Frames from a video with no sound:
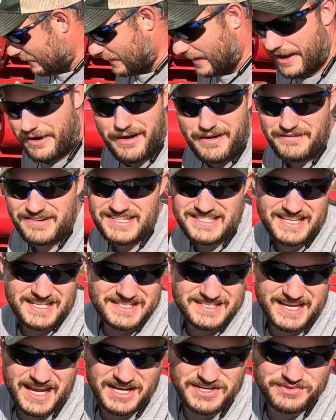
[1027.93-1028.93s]
don't have any
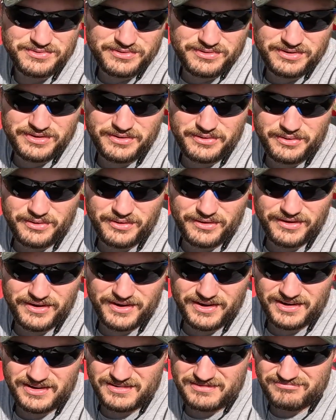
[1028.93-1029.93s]
set schedule
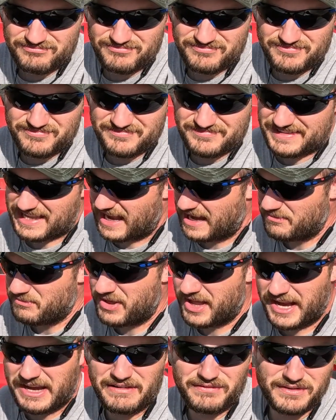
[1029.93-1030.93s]
or
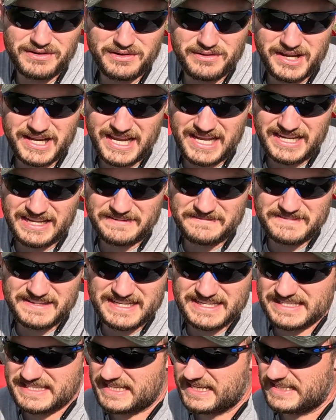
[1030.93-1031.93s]
timeline for doing any of
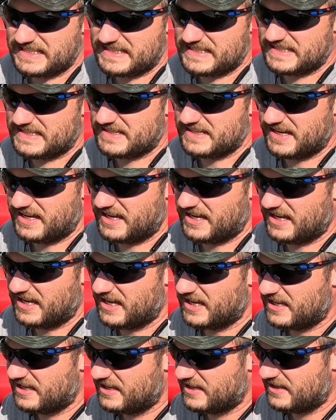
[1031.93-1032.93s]
this. It's
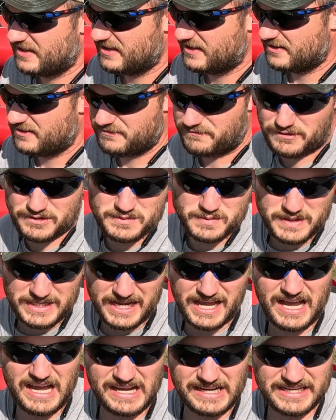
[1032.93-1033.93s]
first week
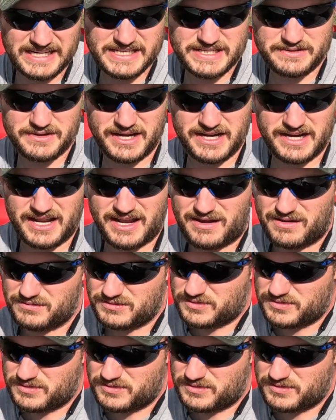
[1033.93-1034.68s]
of August right now,